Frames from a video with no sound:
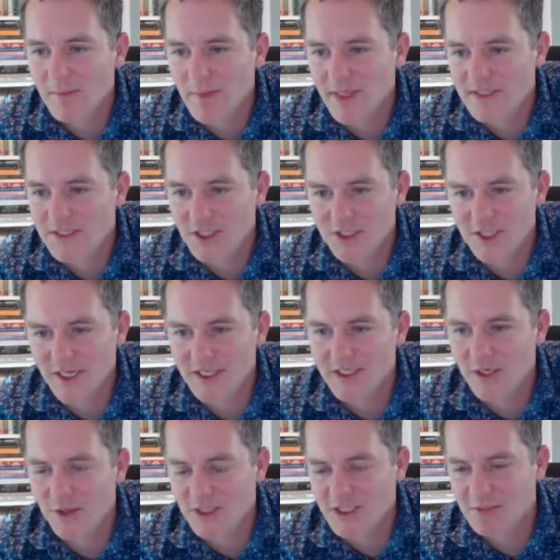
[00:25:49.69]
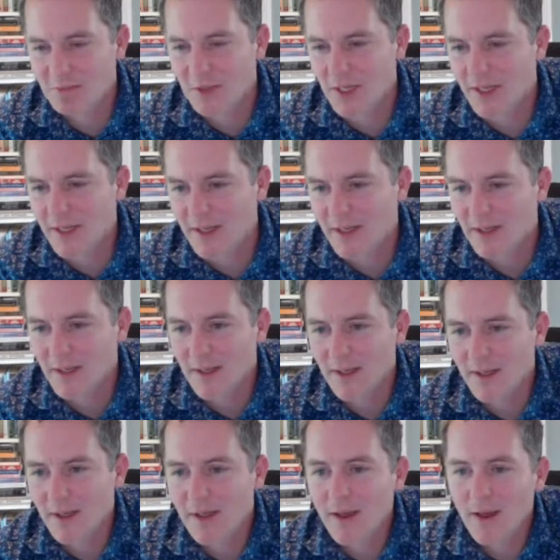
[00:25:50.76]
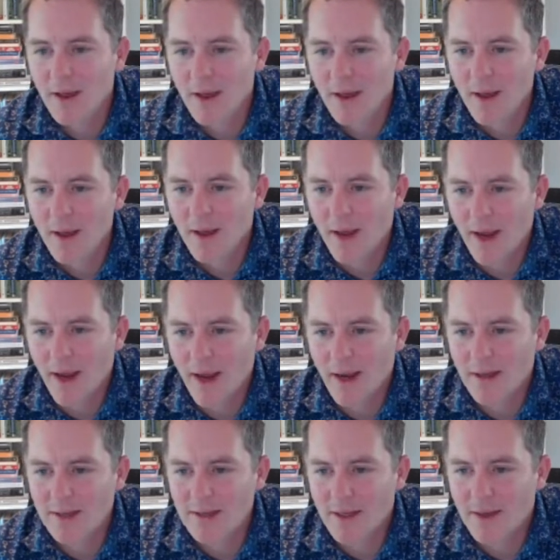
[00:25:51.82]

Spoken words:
It's just easier to split, and